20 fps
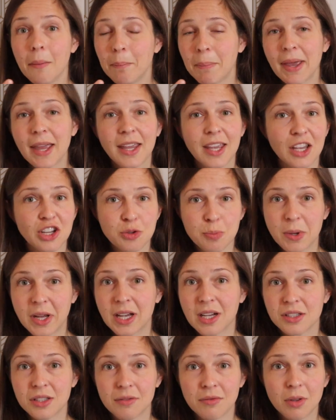pinkish
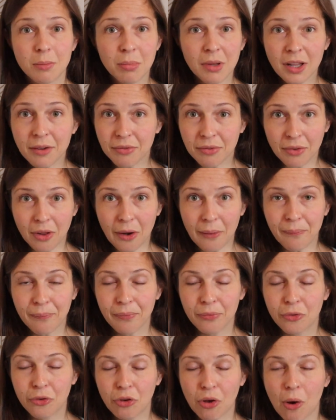because of the blood flow.
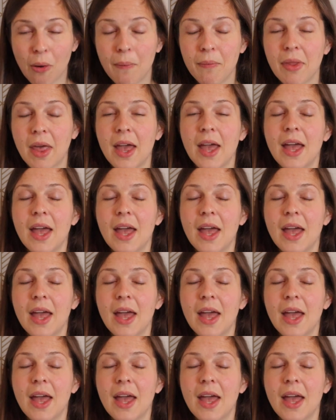So